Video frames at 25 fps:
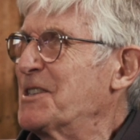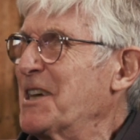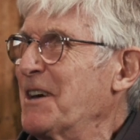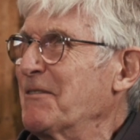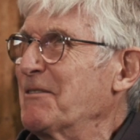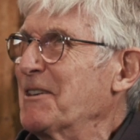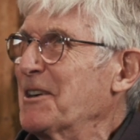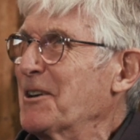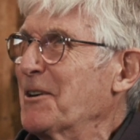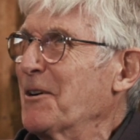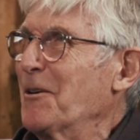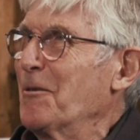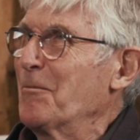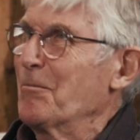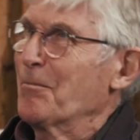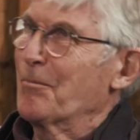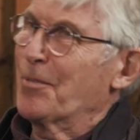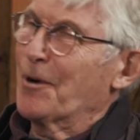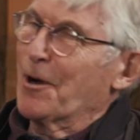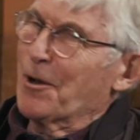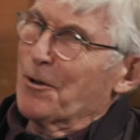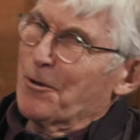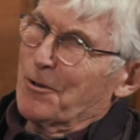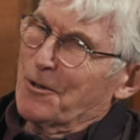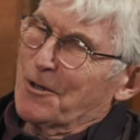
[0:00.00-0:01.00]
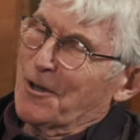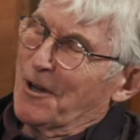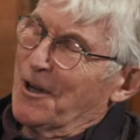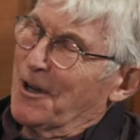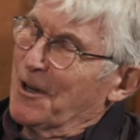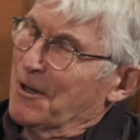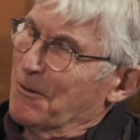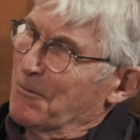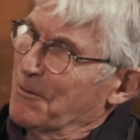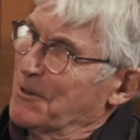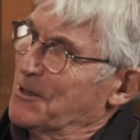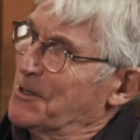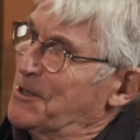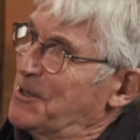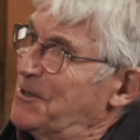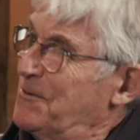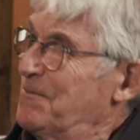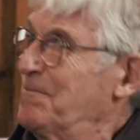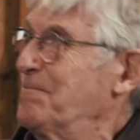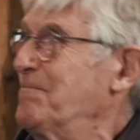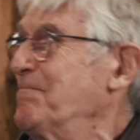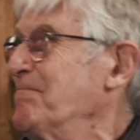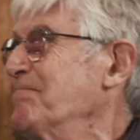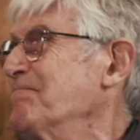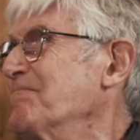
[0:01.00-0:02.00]
having gone broke, I was
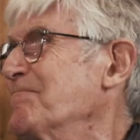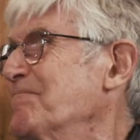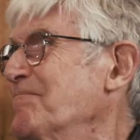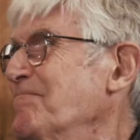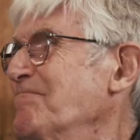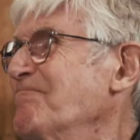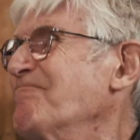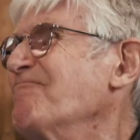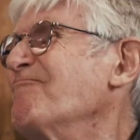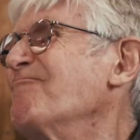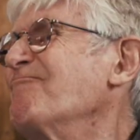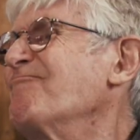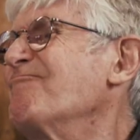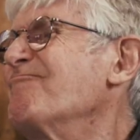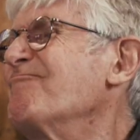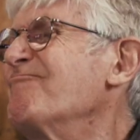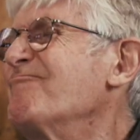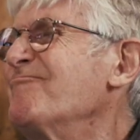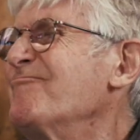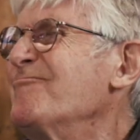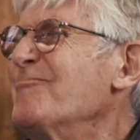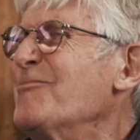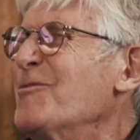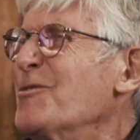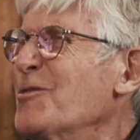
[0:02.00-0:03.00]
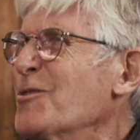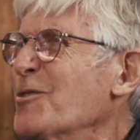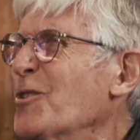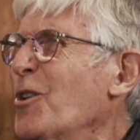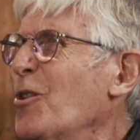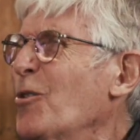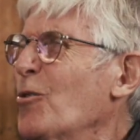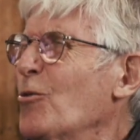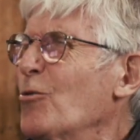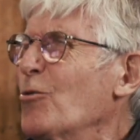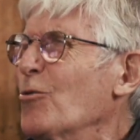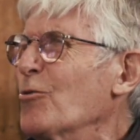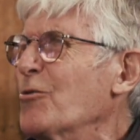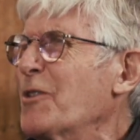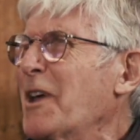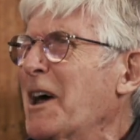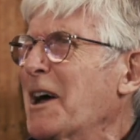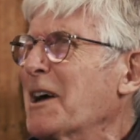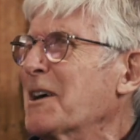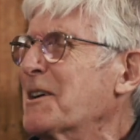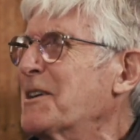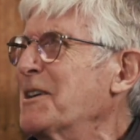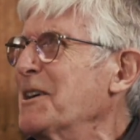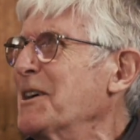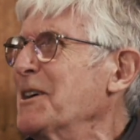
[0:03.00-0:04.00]
not all
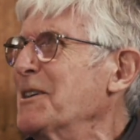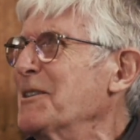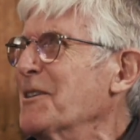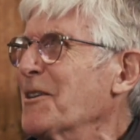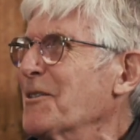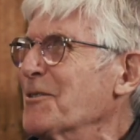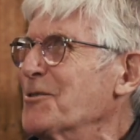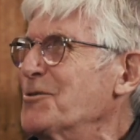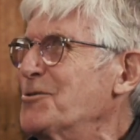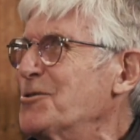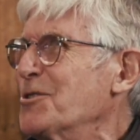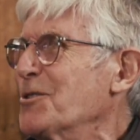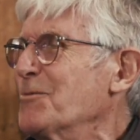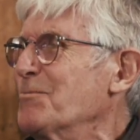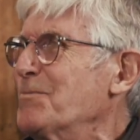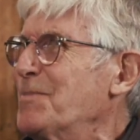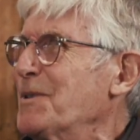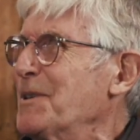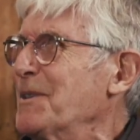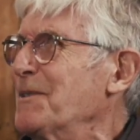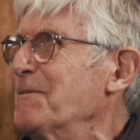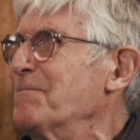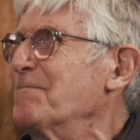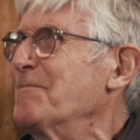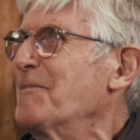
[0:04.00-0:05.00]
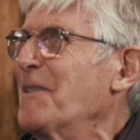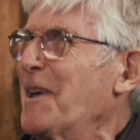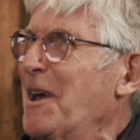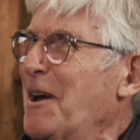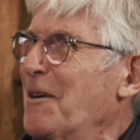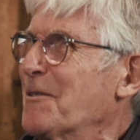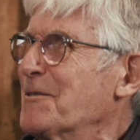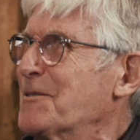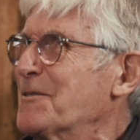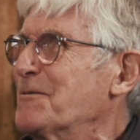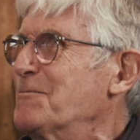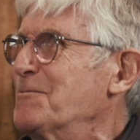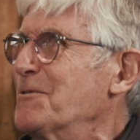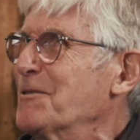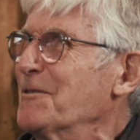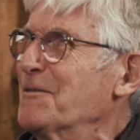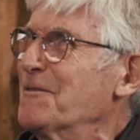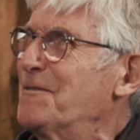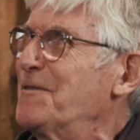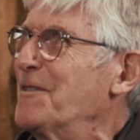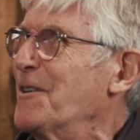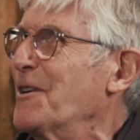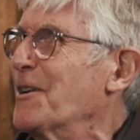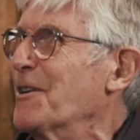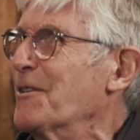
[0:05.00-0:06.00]
that keen on jumping out of one
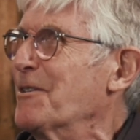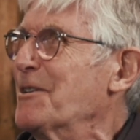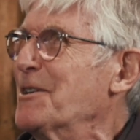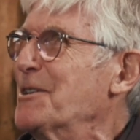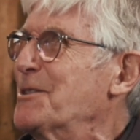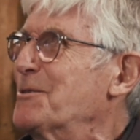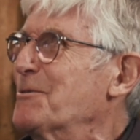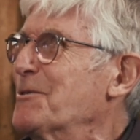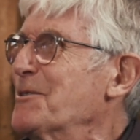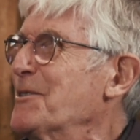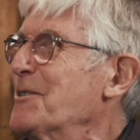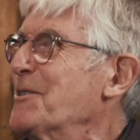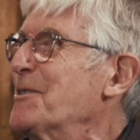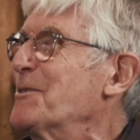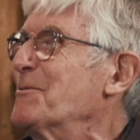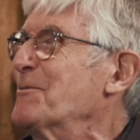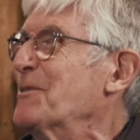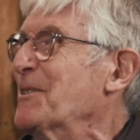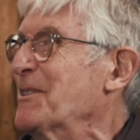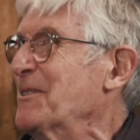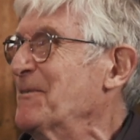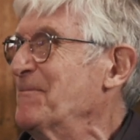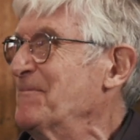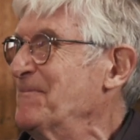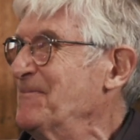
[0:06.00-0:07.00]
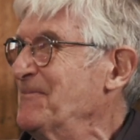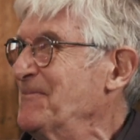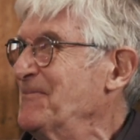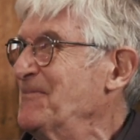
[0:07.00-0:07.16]
fire into another one.